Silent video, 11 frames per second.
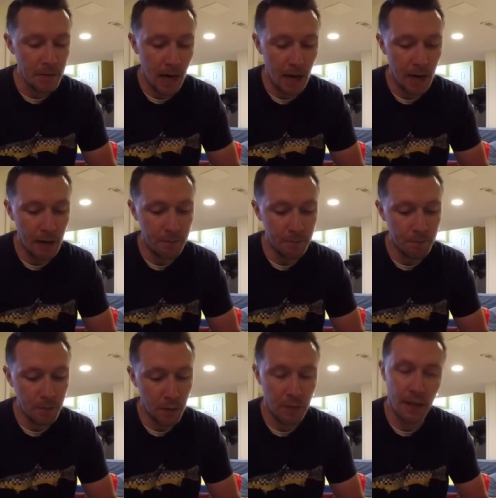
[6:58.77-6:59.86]
um,
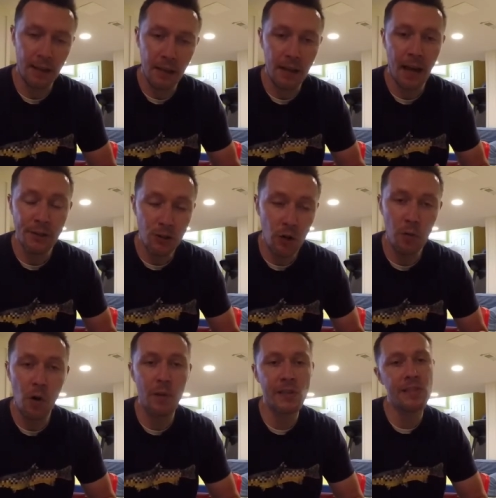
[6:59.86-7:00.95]
the thing that I don't
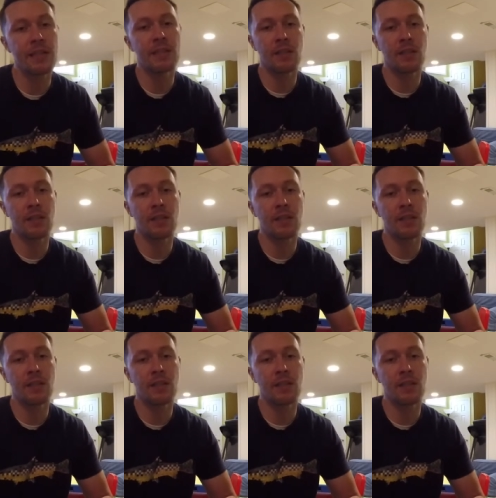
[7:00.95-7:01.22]
always see is